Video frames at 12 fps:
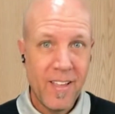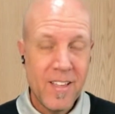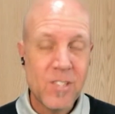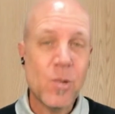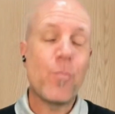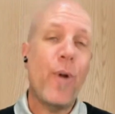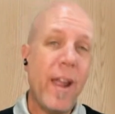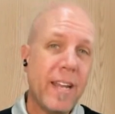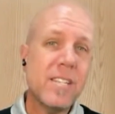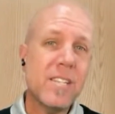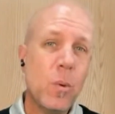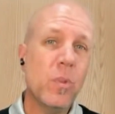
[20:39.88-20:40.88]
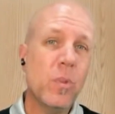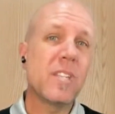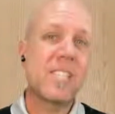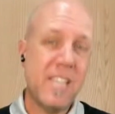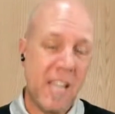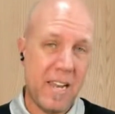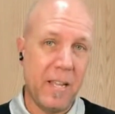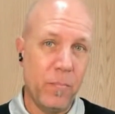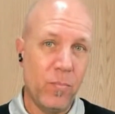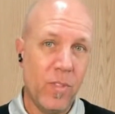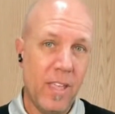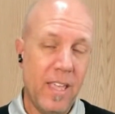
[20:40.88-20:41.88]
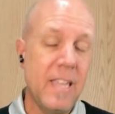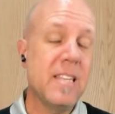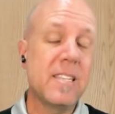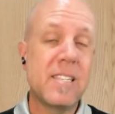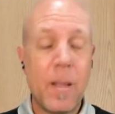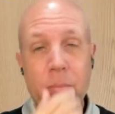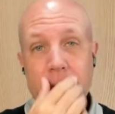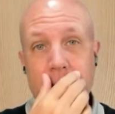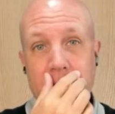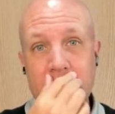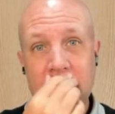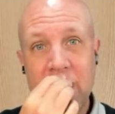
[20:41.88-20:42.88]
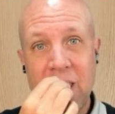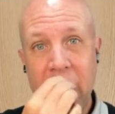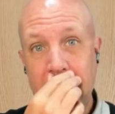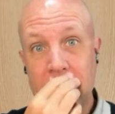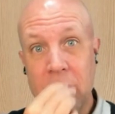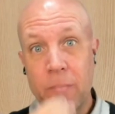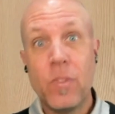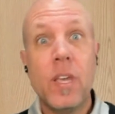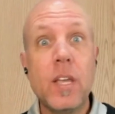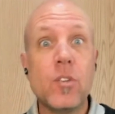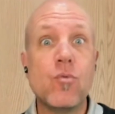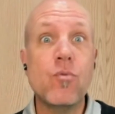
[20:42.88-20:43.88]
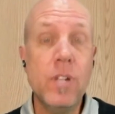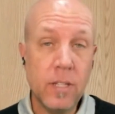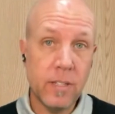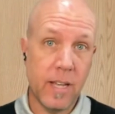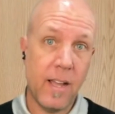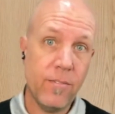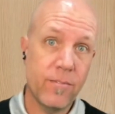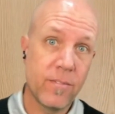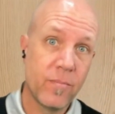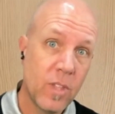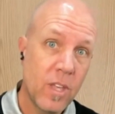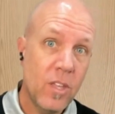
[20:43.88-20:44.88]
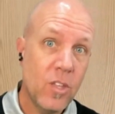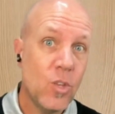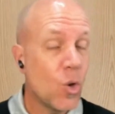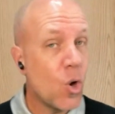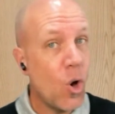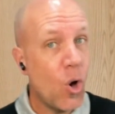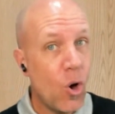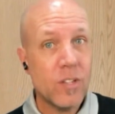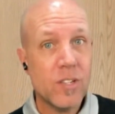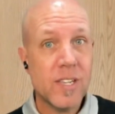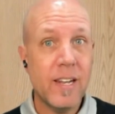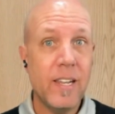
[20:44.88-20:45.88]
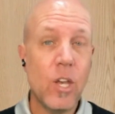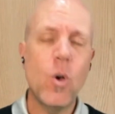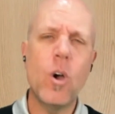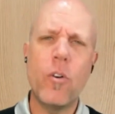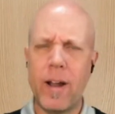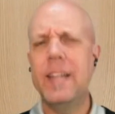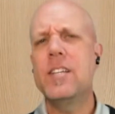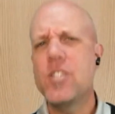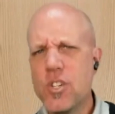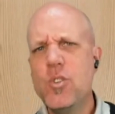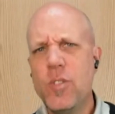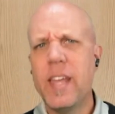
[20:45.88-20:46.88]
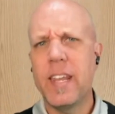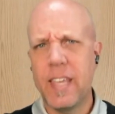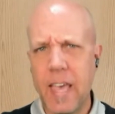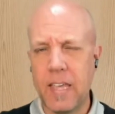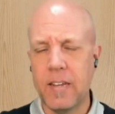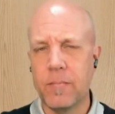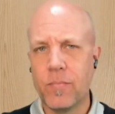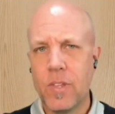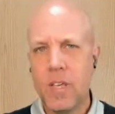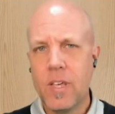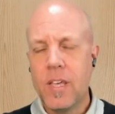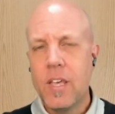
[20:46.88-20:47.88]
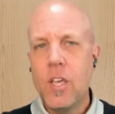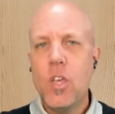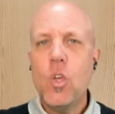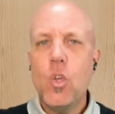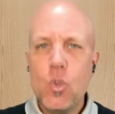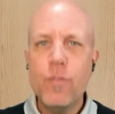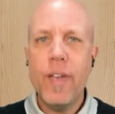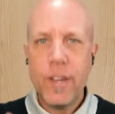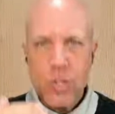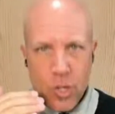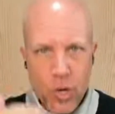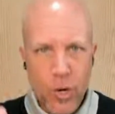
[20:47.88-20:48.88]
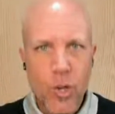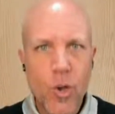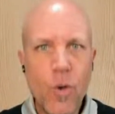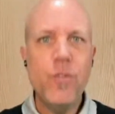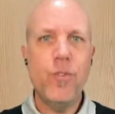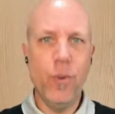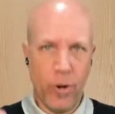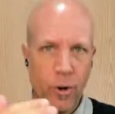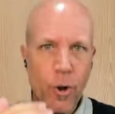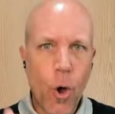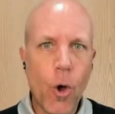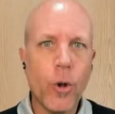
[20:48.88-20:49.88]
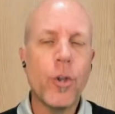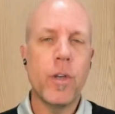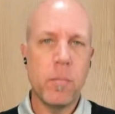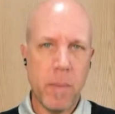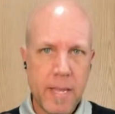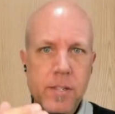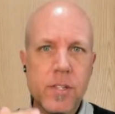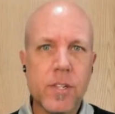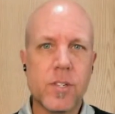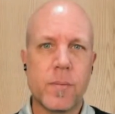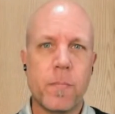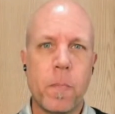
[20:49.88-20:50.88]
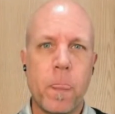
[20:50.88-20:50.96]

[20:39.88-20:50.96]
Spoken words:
So practicing with a seller is something that it's real life. You can't suddenly go, all right, let's just do that again. You've actually got to go through it on an ongoing basis.